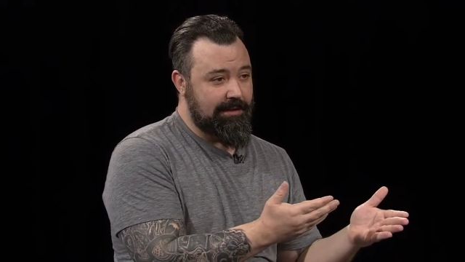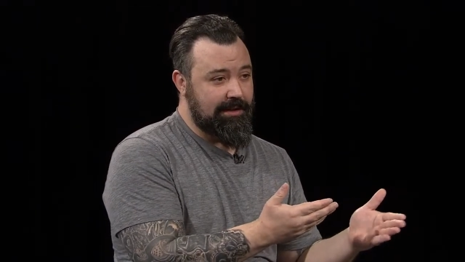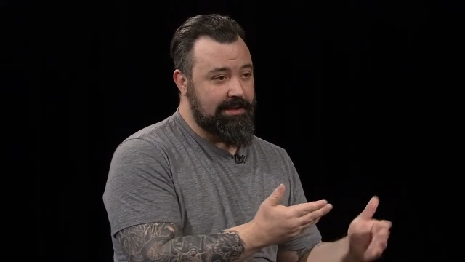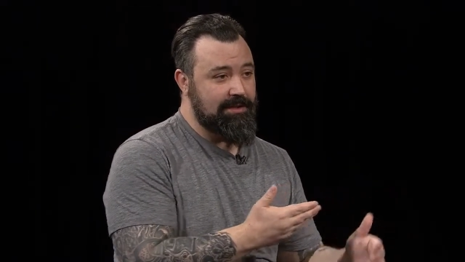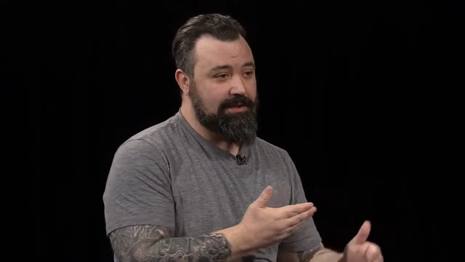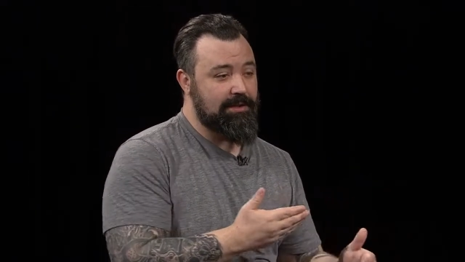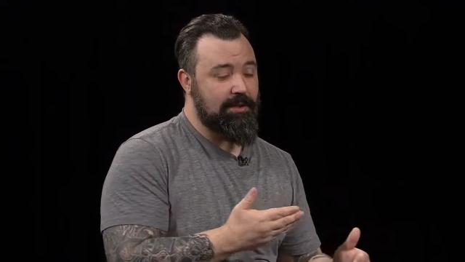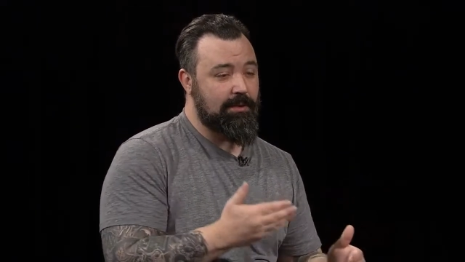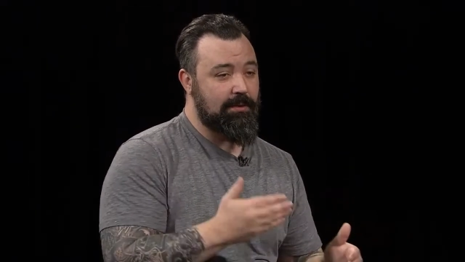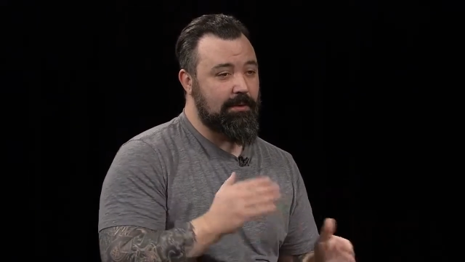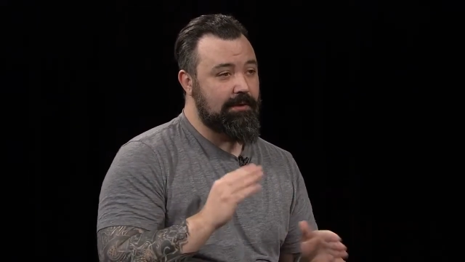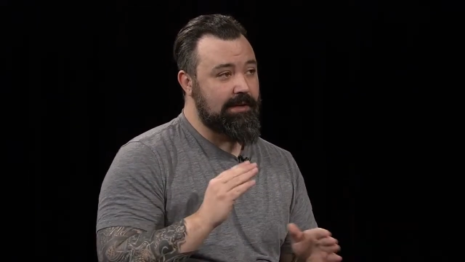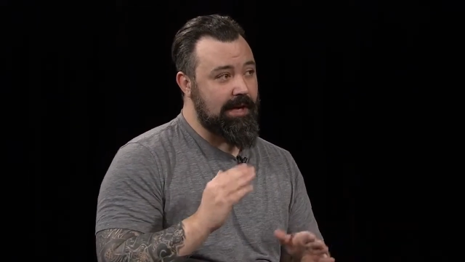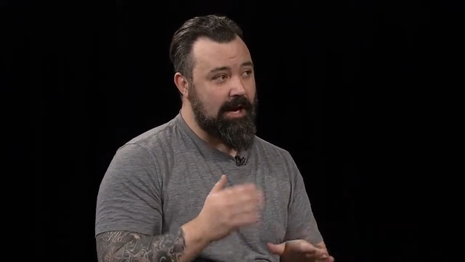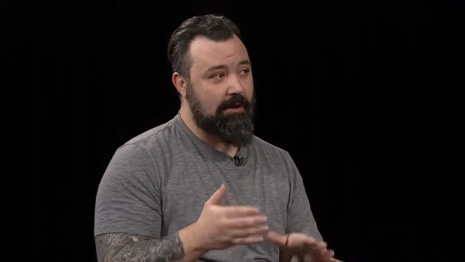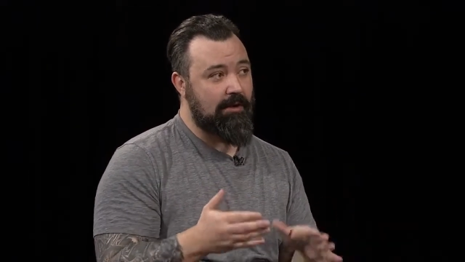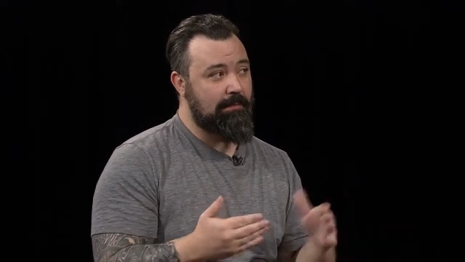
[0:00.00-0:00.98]
And so
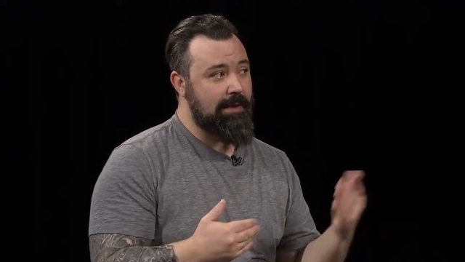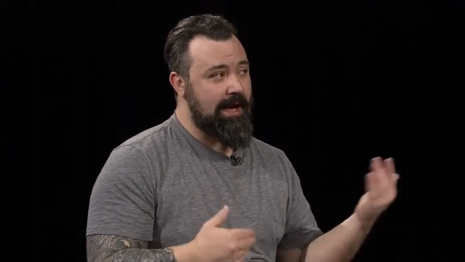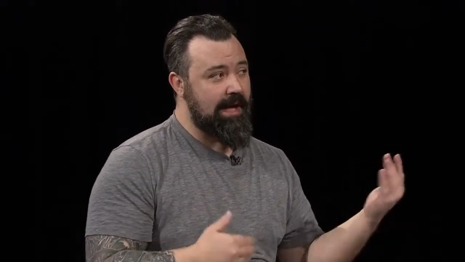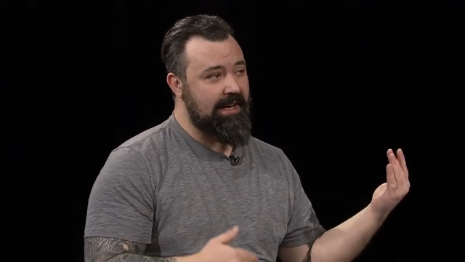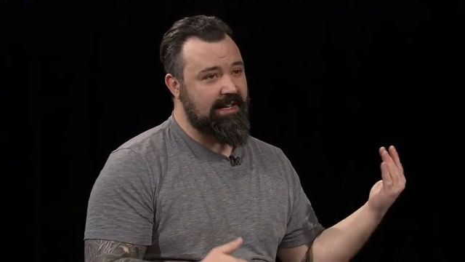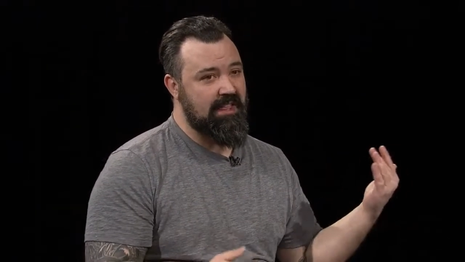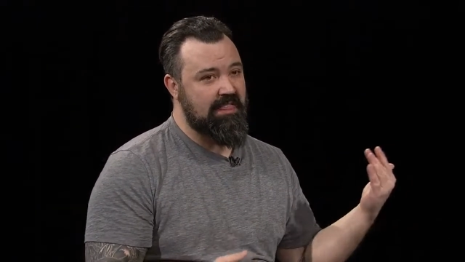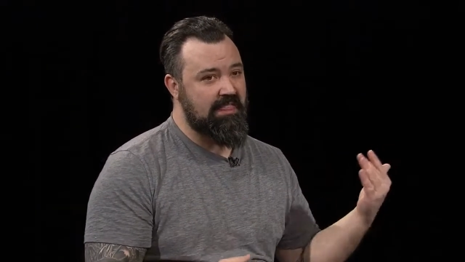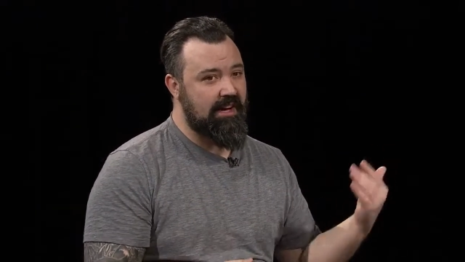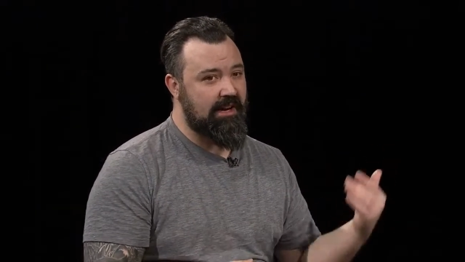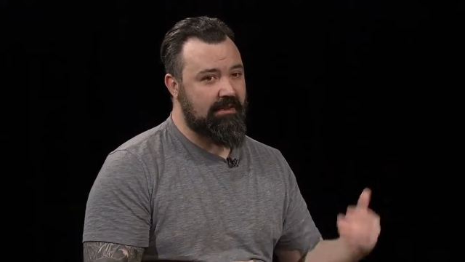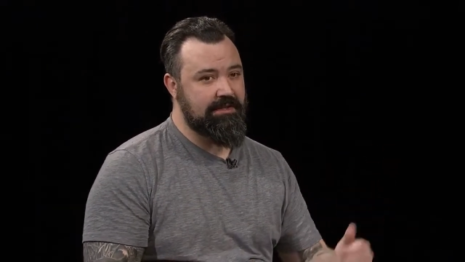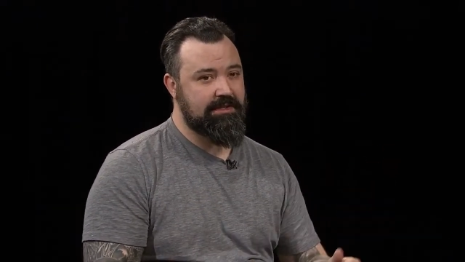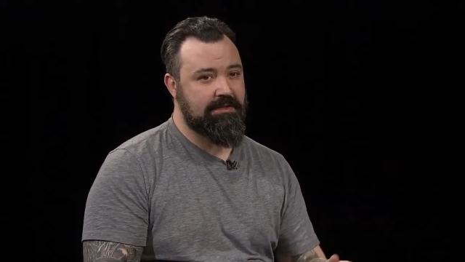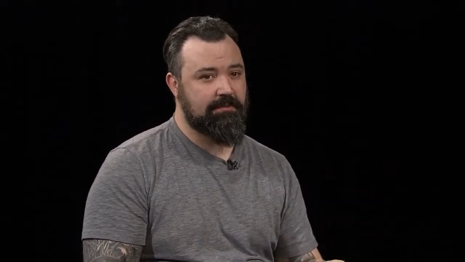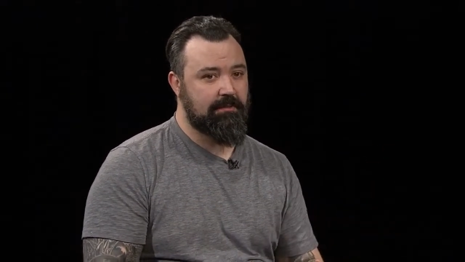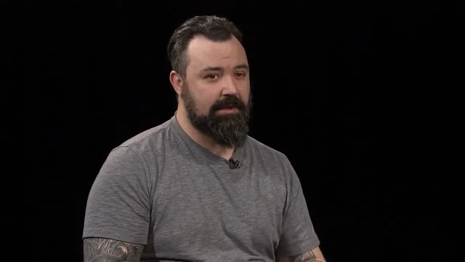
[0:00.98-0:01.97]
now I'm batting
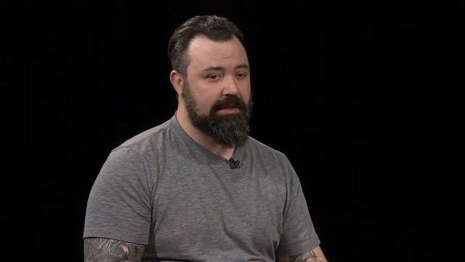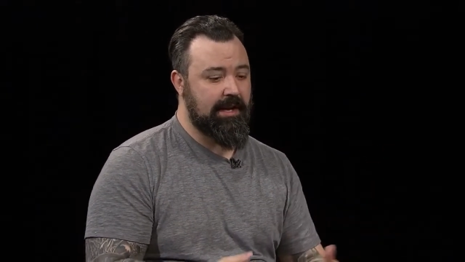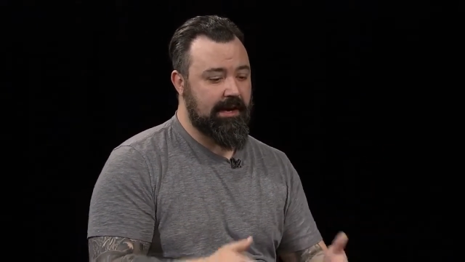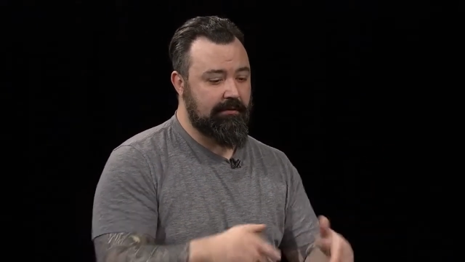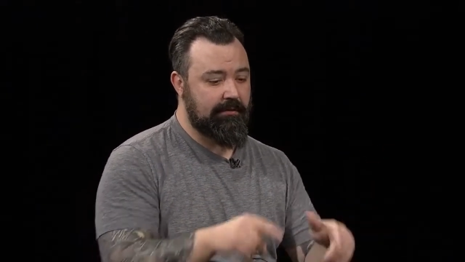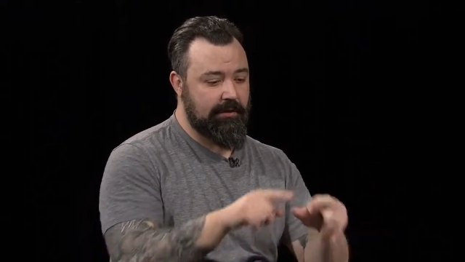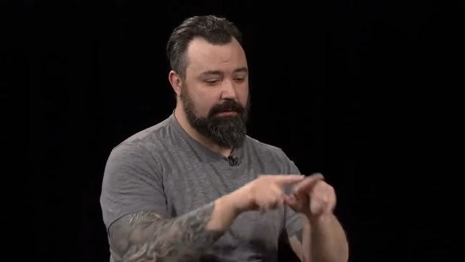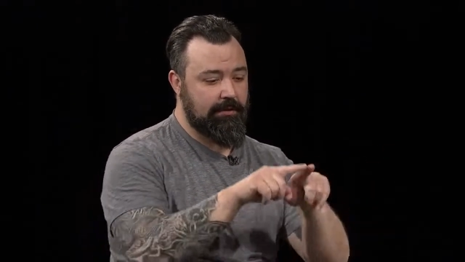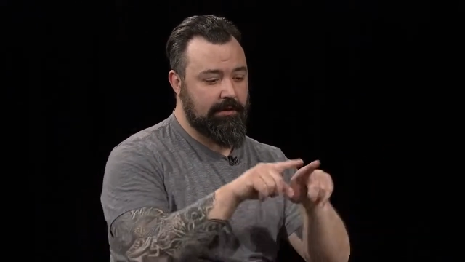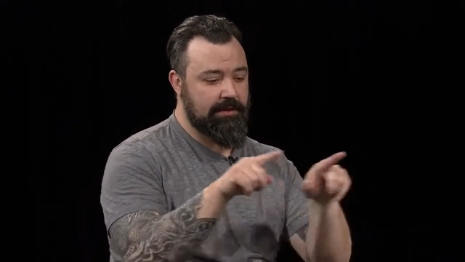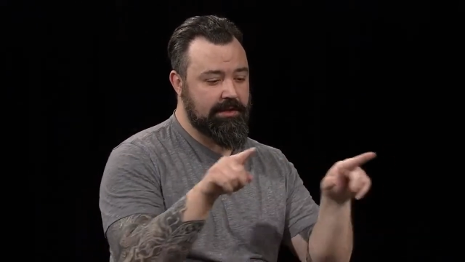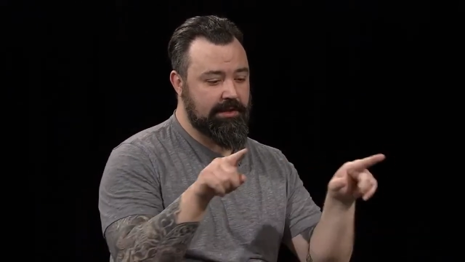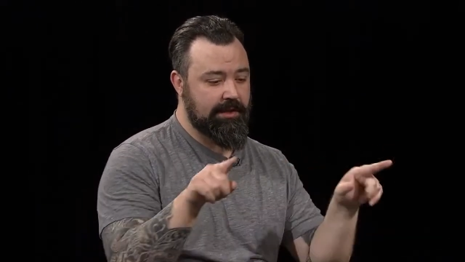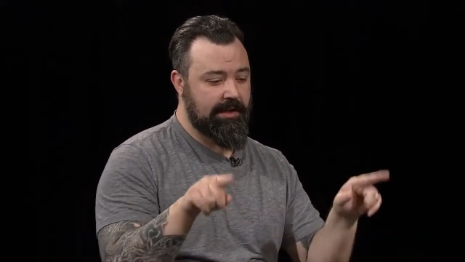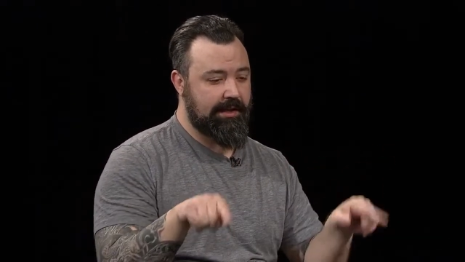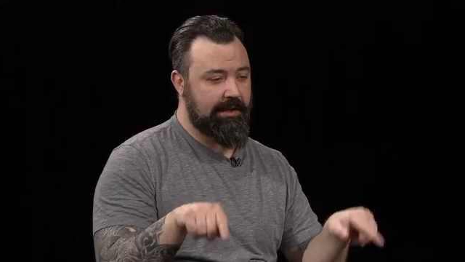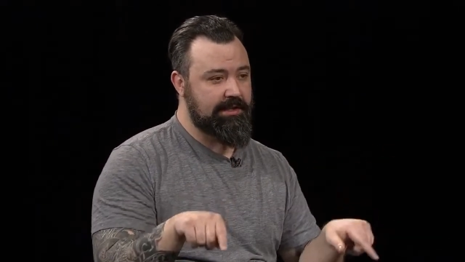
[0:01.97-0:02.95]
1,000 with every
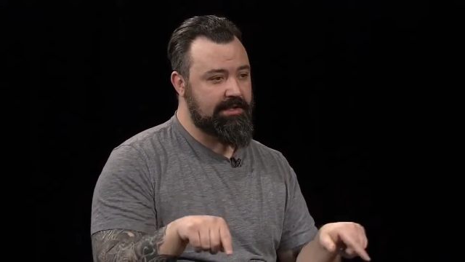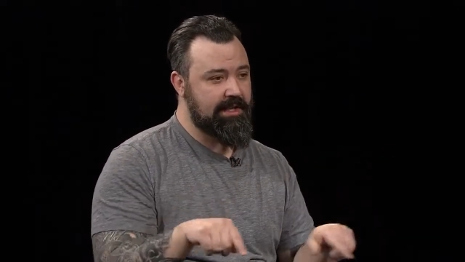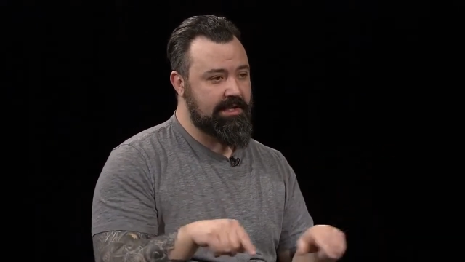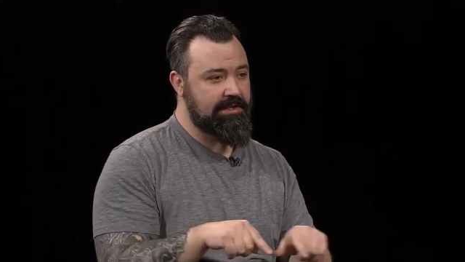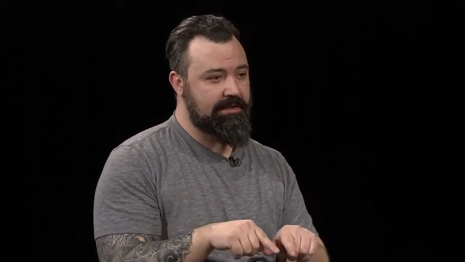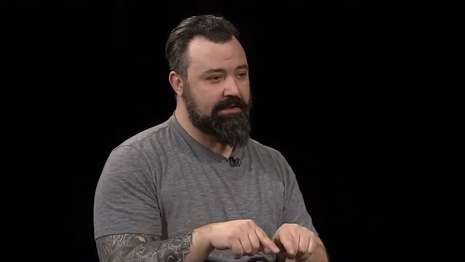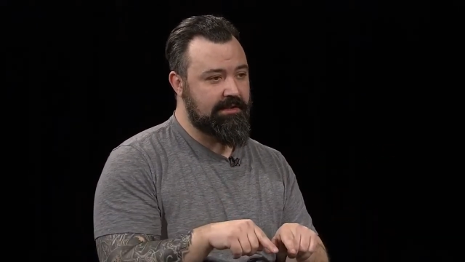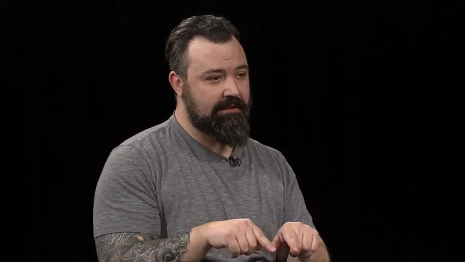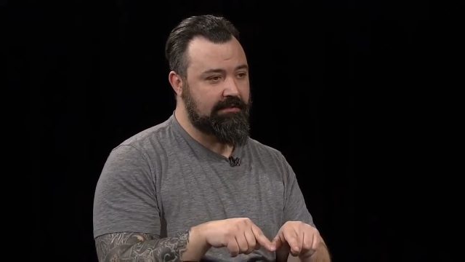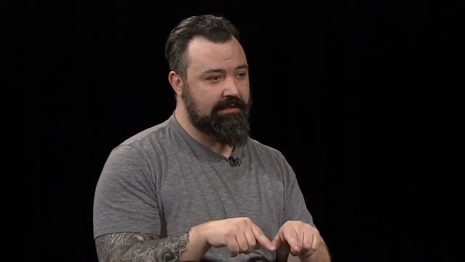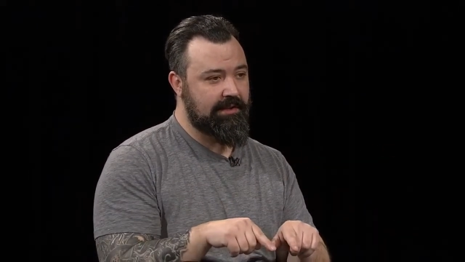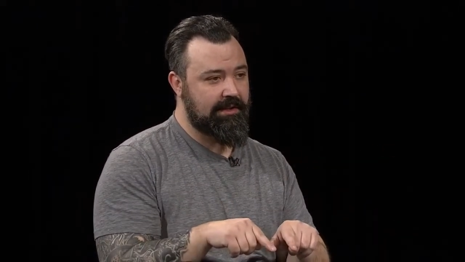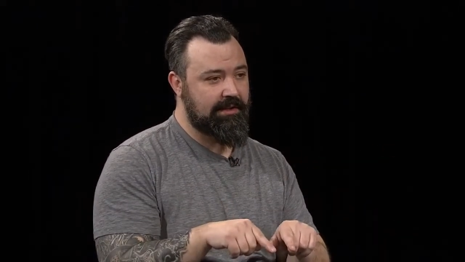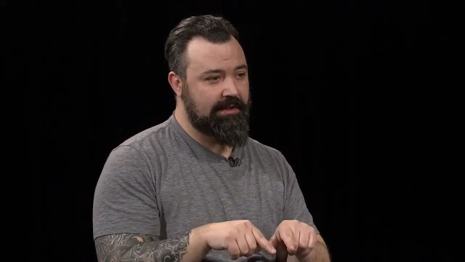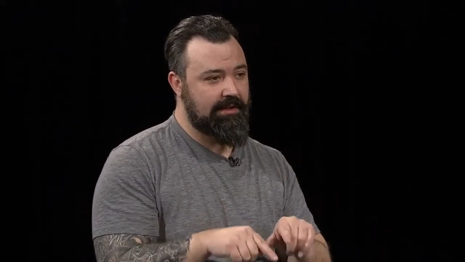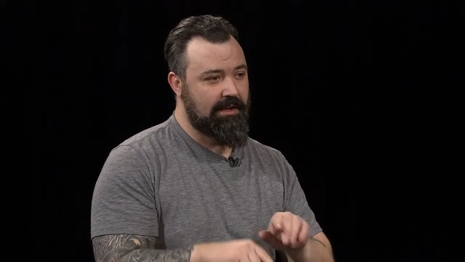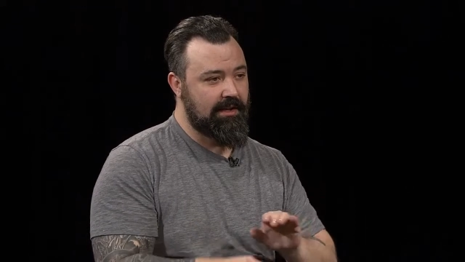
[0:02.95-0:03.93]
person that gets that
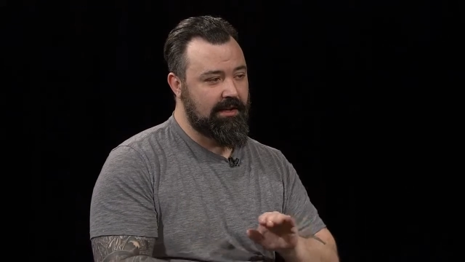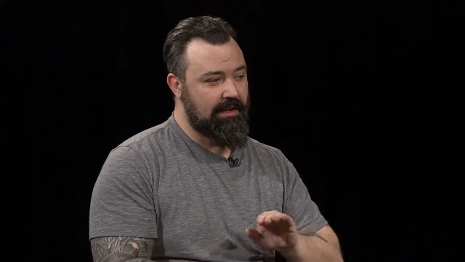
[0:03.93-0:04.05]
certificate